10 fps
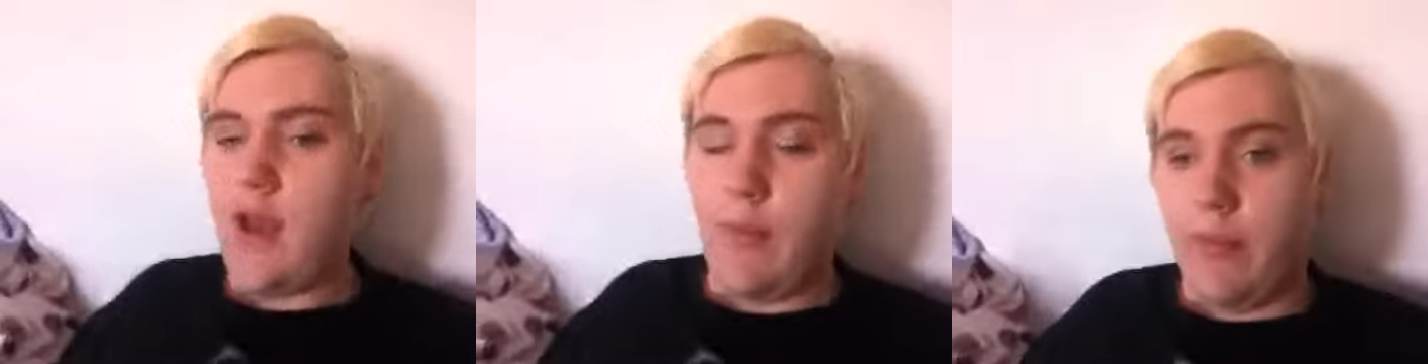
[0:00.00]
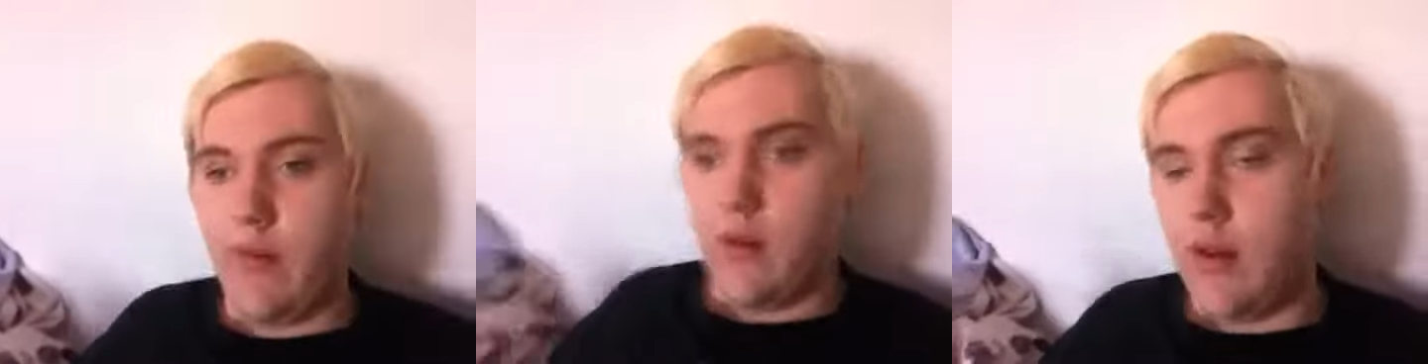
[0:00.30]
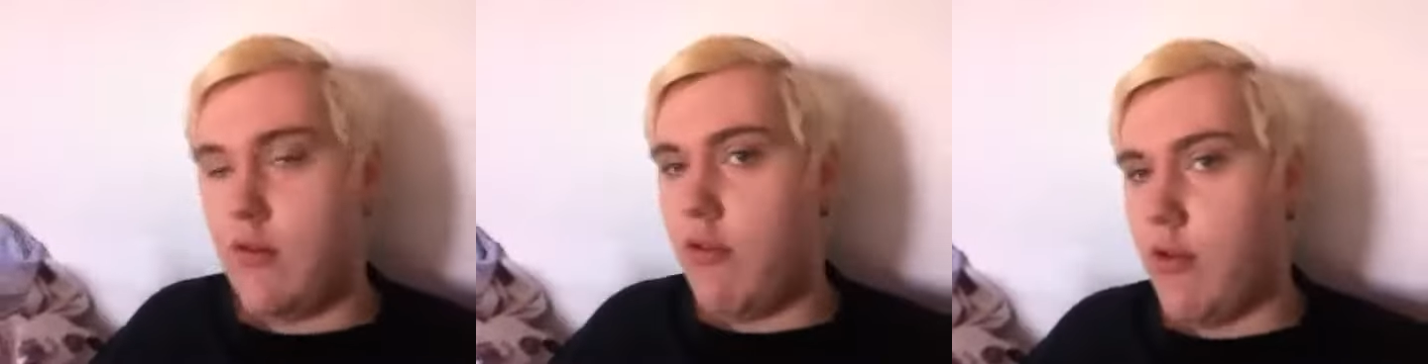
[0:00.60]

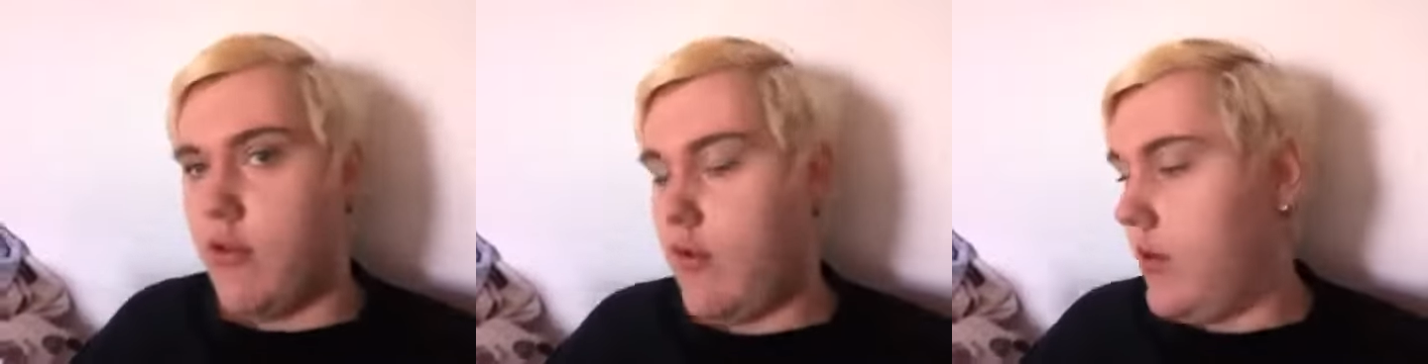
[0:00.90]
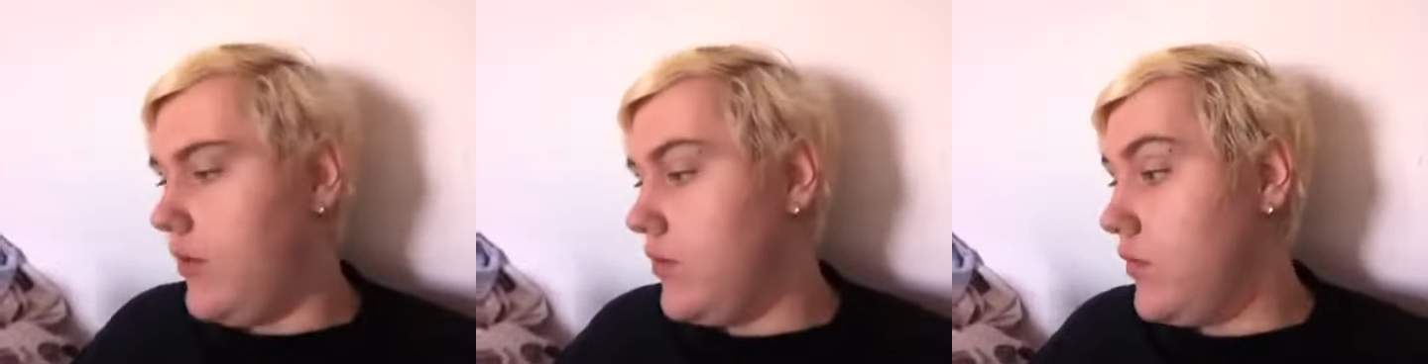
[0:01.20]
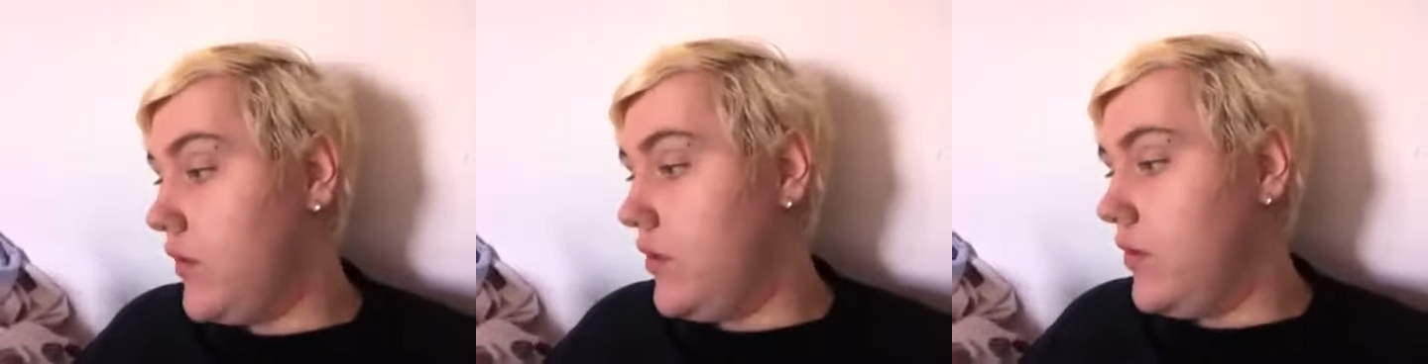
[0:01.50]
absolutely enjoyed doing these
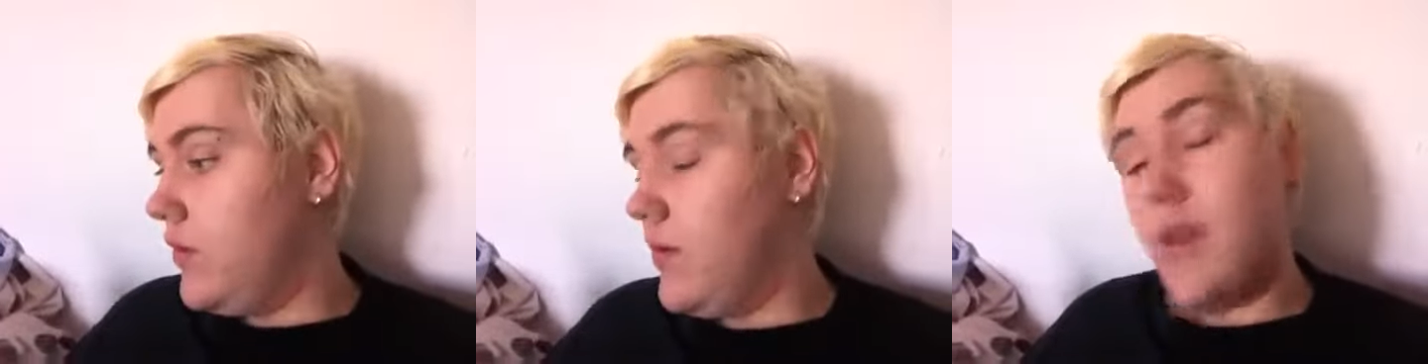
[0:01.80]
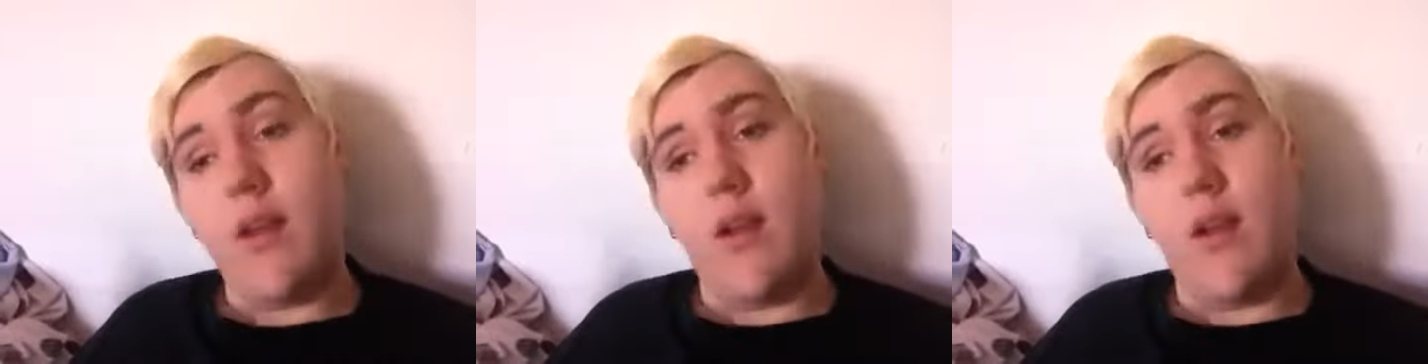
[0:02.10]
reviews.